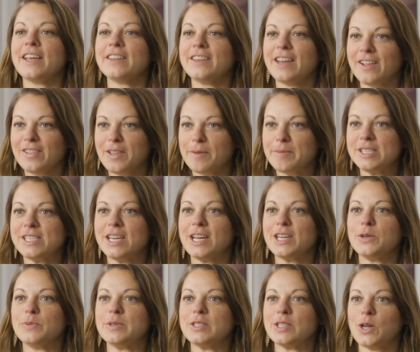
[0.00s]
Now let me tell
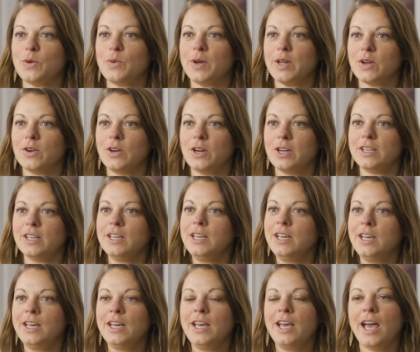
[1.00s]
you what's going on.
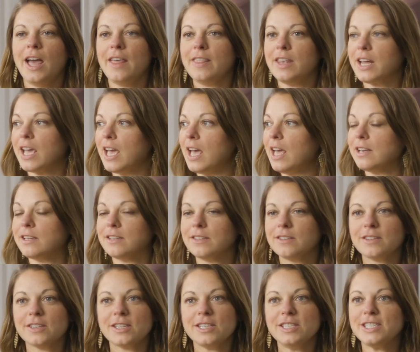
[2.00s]
And then again,
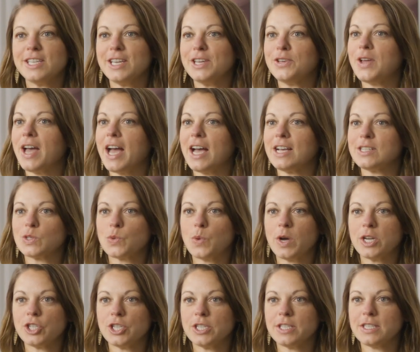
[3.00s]
continue to ask
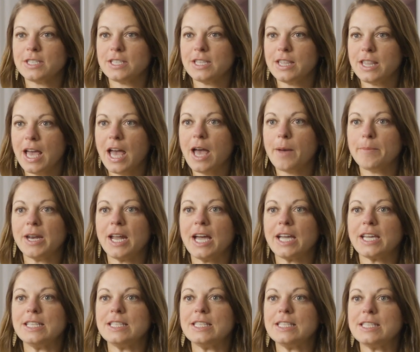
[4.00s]
questions to them, and I
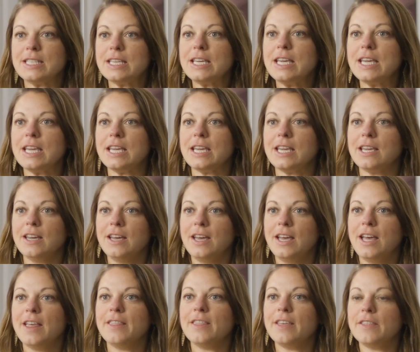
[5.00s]
can see
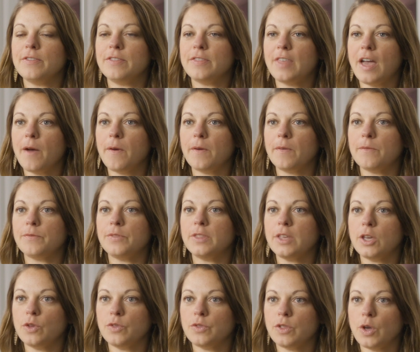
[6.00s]

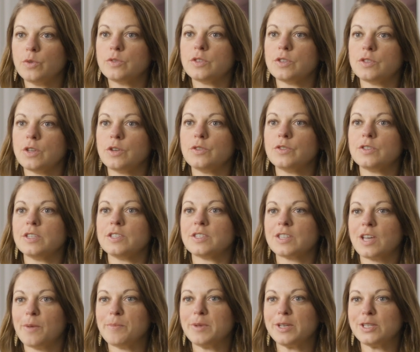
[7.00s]
those associates
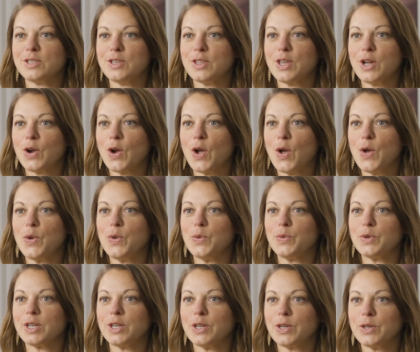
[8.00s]
coming to their
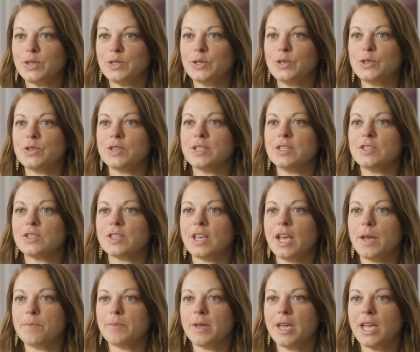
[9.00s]
own conclusions
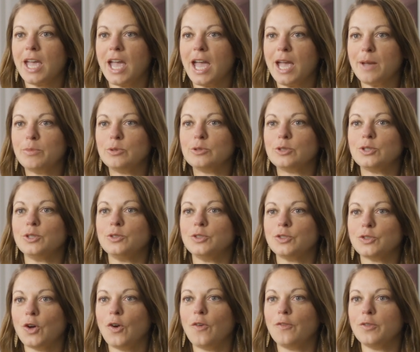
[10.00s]
and being able to
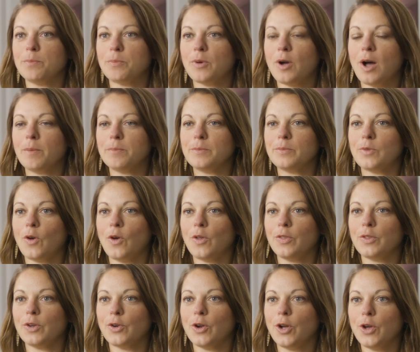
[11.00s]
solve the problem on
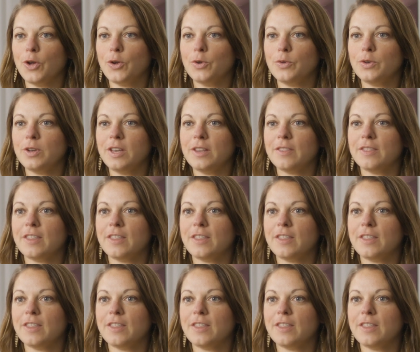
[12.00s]
their own,